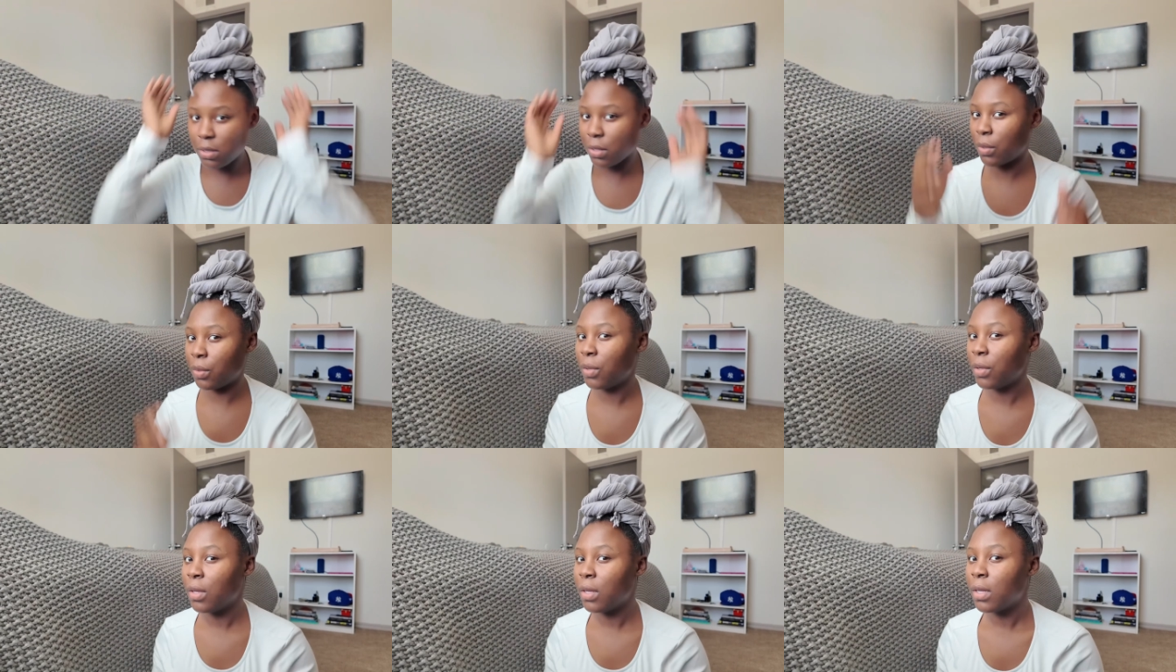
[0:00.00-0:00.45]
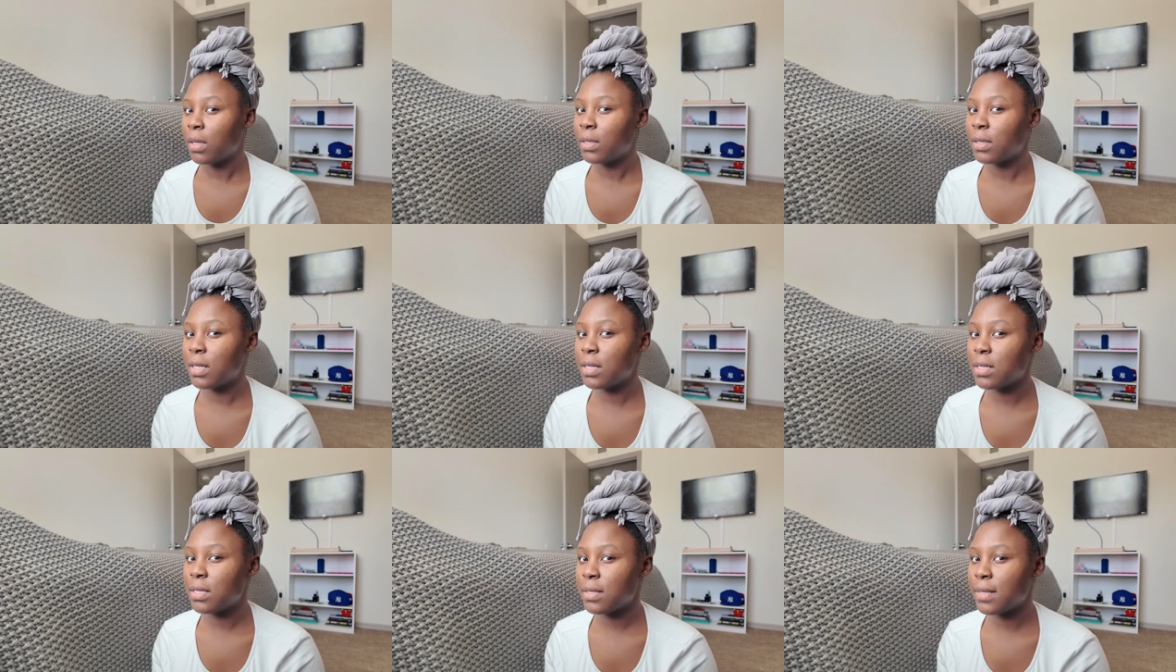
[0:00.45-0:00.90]
So
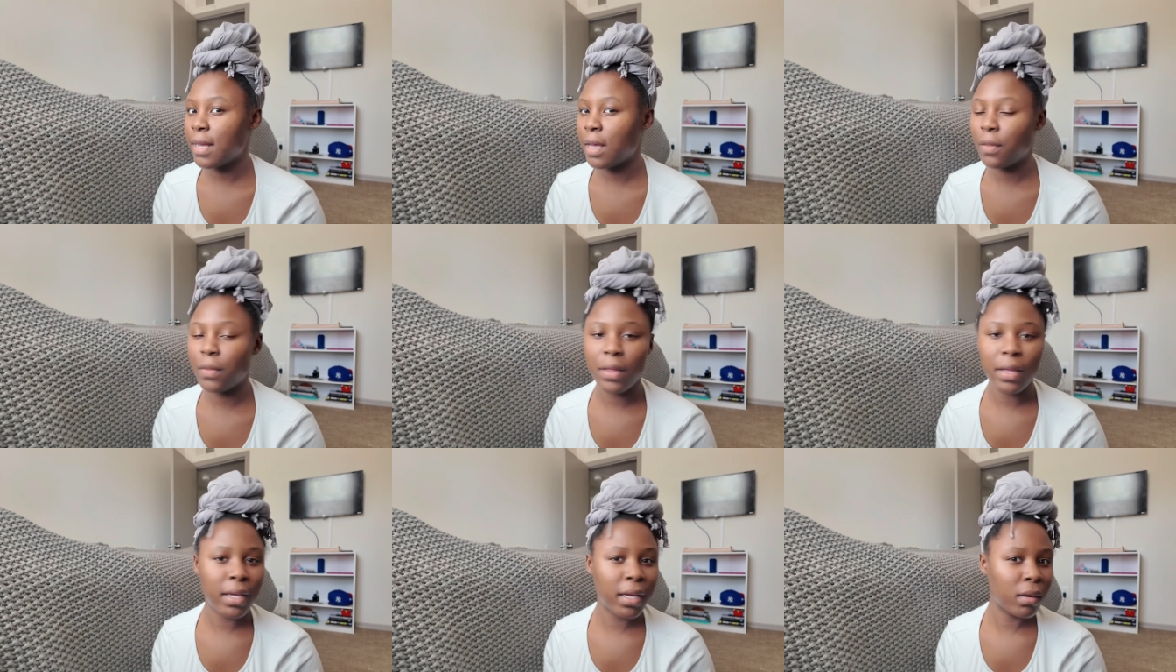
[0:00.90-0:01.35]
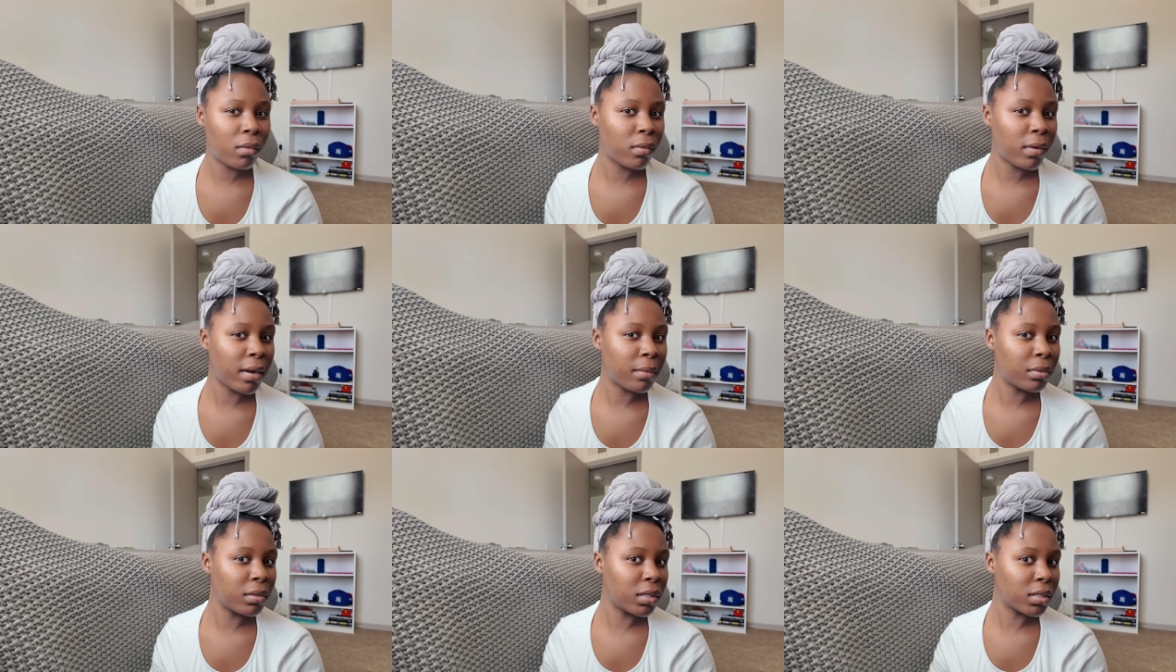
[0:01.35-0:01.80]
this is how the hair
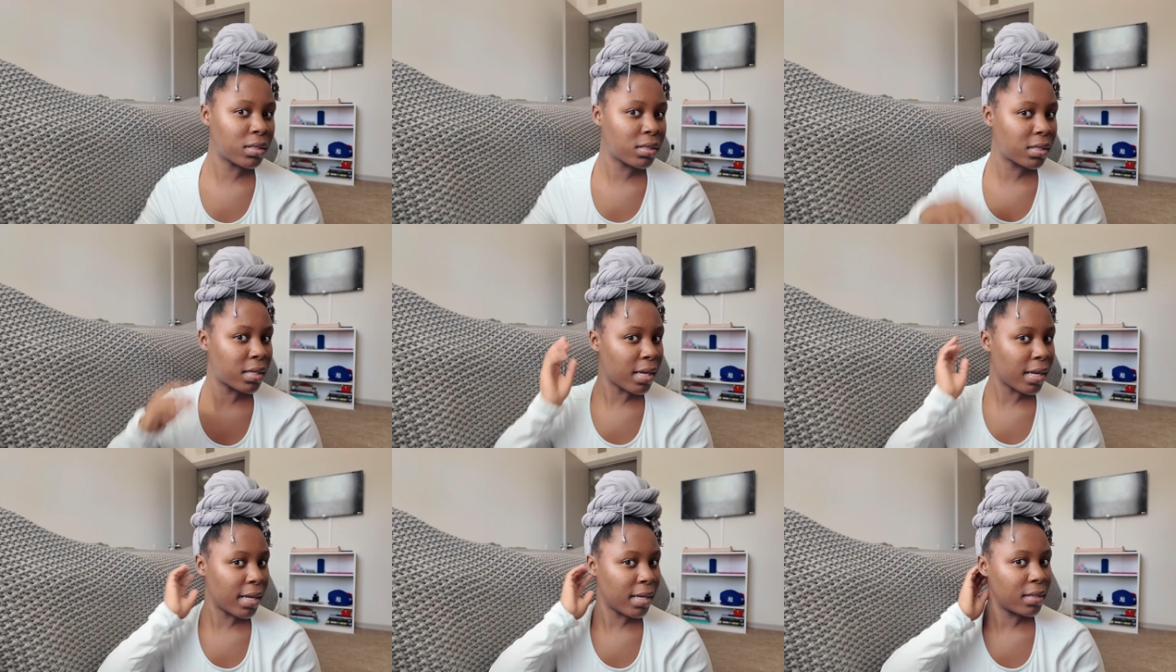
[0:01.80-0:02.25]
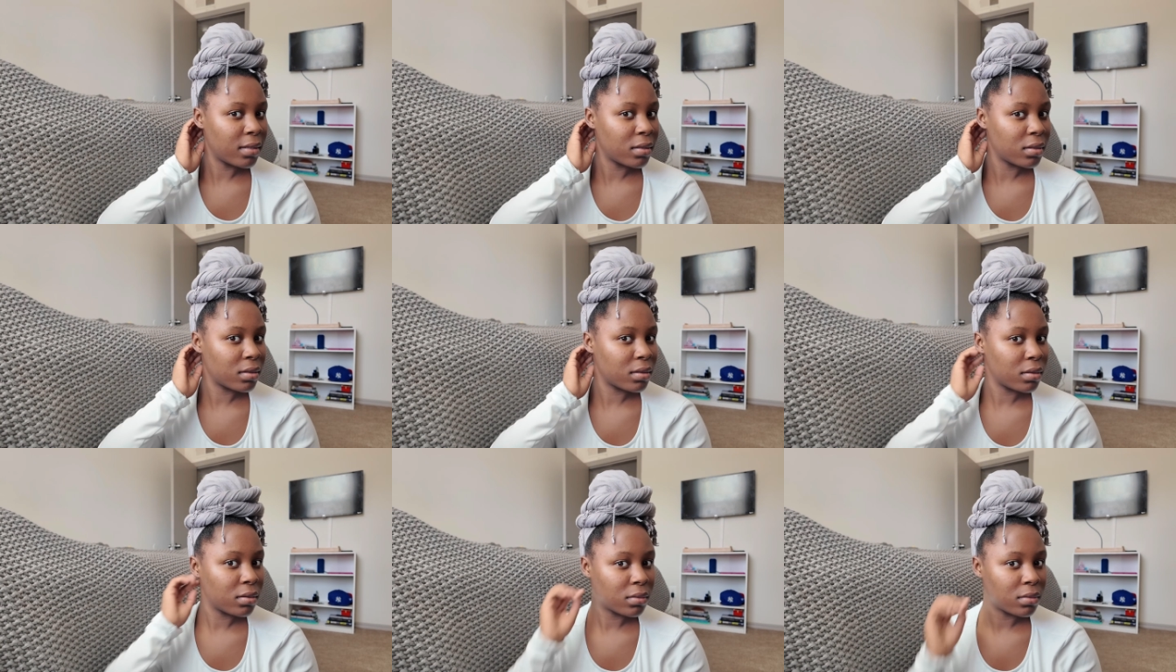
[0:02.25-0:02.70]
wrap looks, guys.
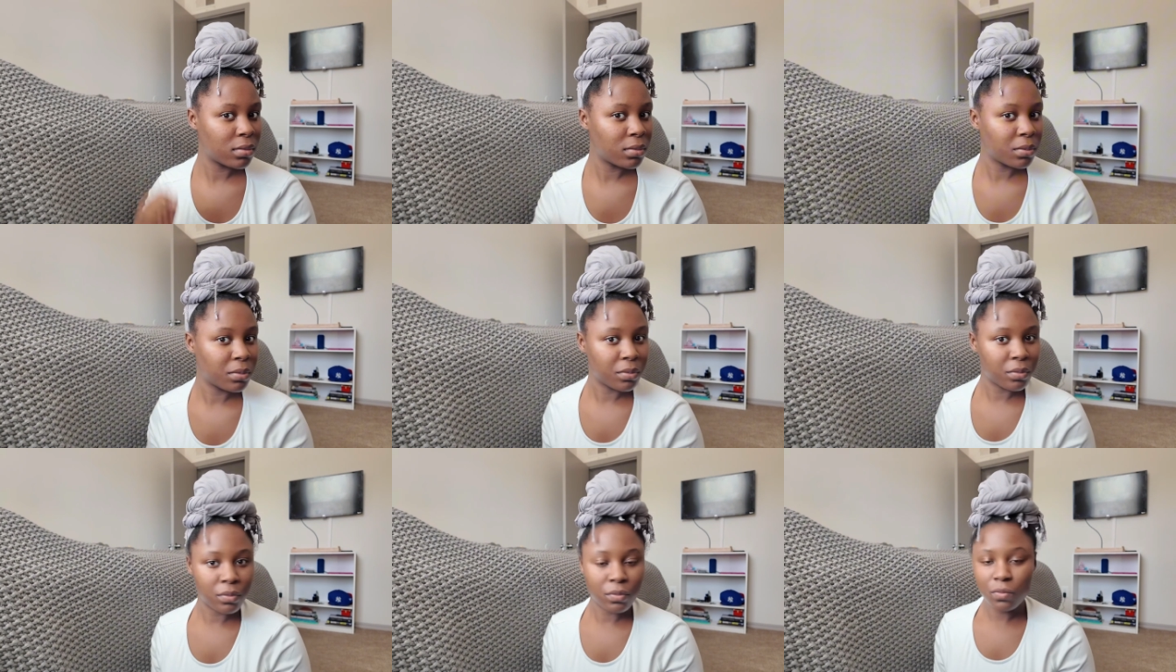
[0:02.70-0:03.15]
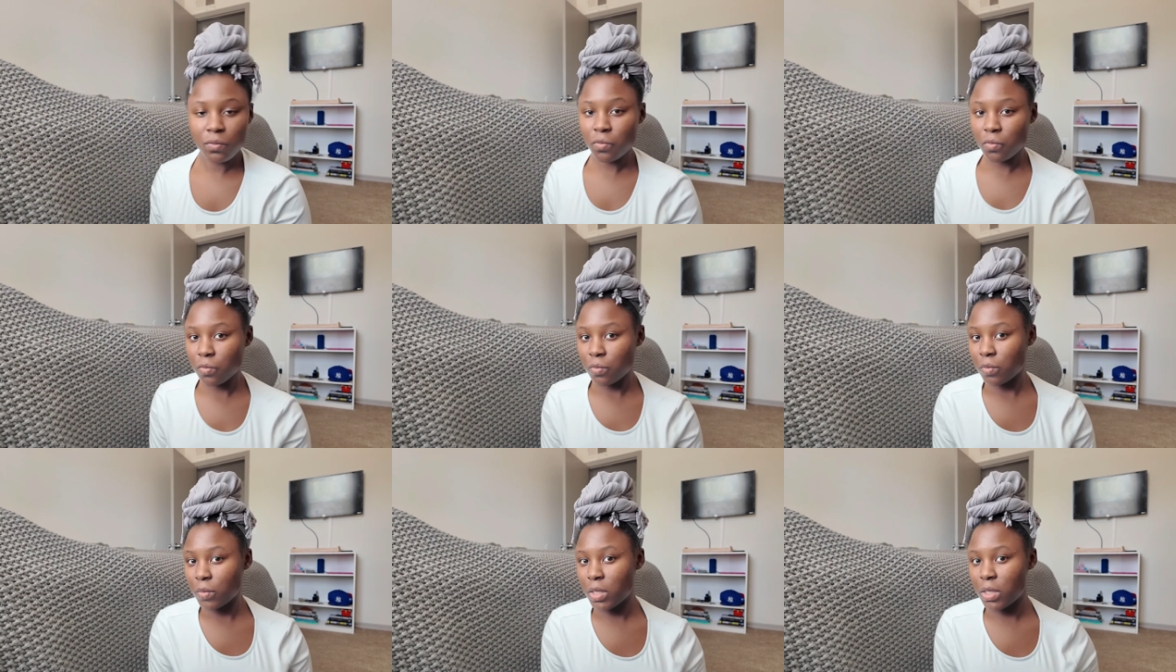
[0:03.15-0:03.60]

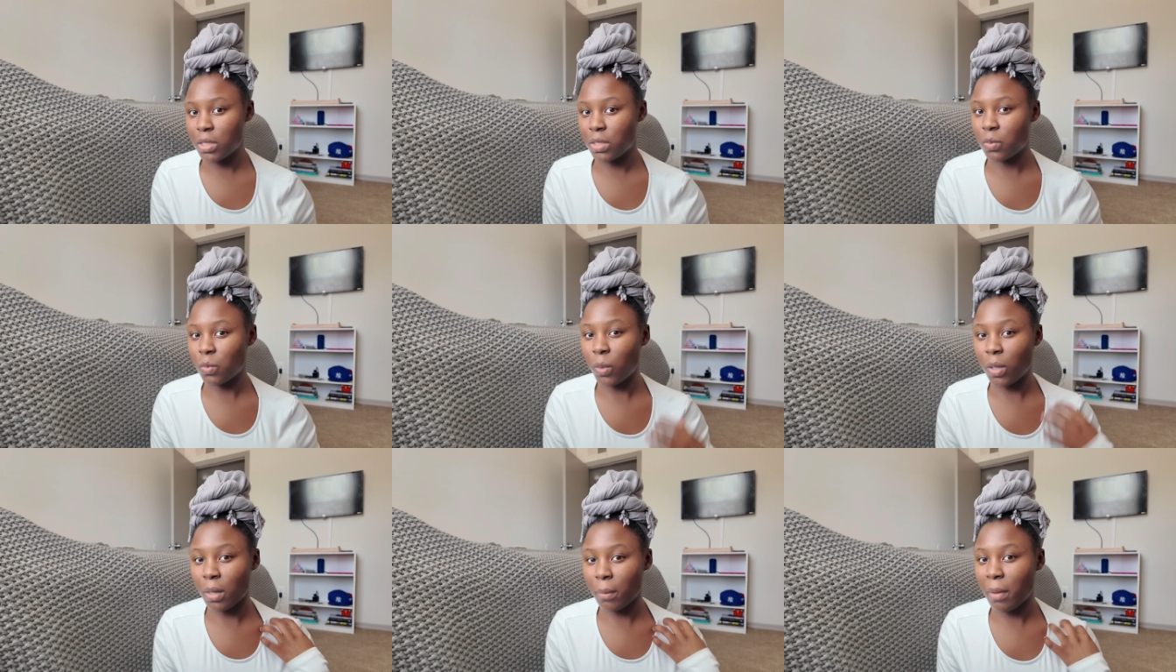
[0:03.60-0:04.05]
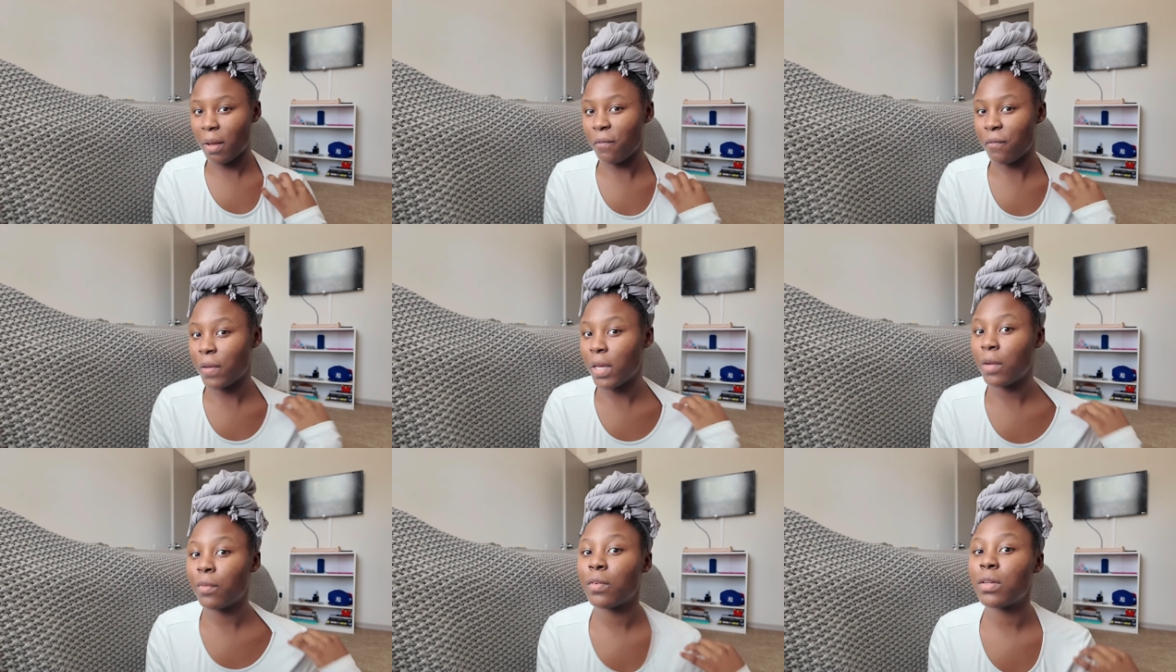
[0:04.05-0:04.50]
This is one of my
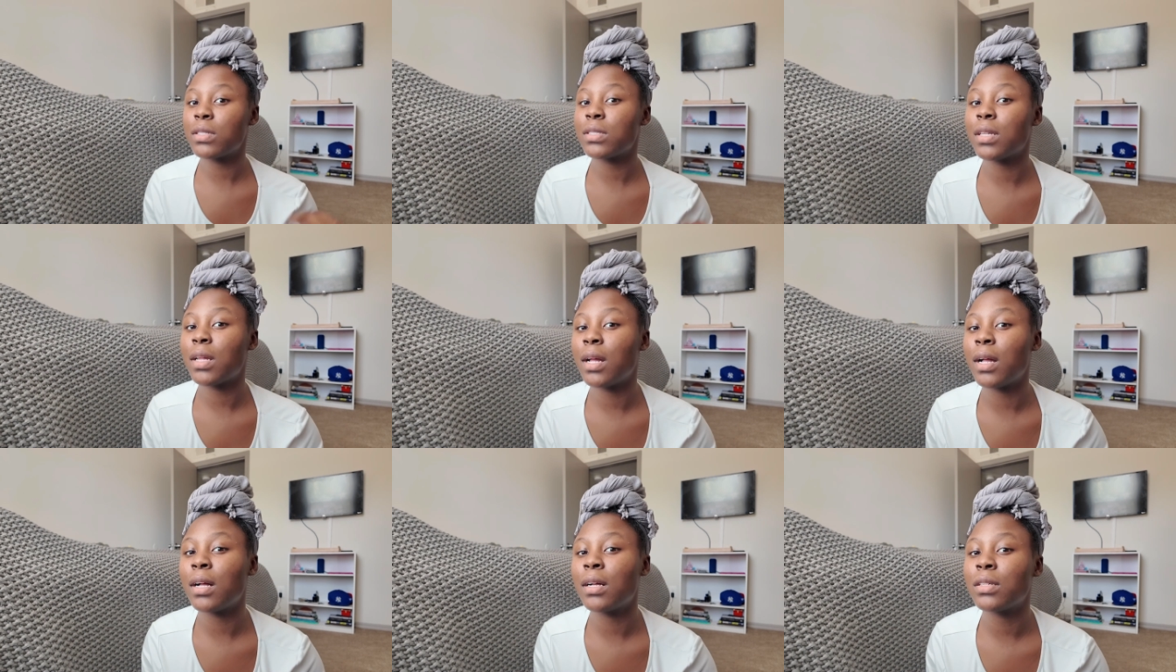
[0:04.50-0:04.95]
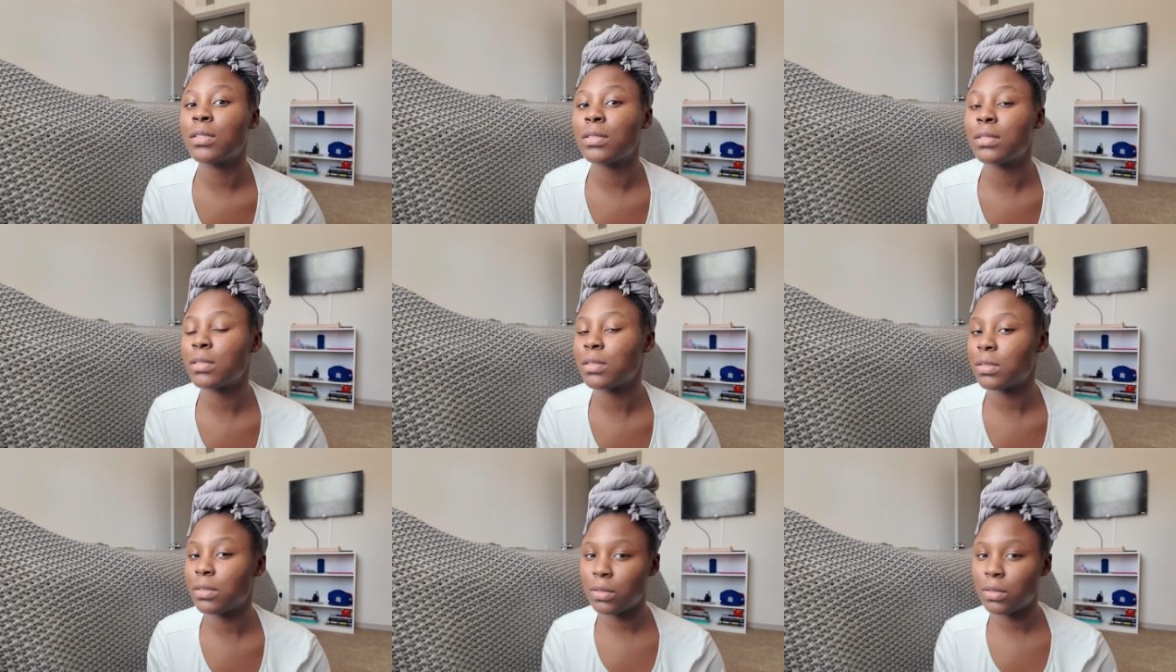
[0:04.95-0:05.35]
favorite styles.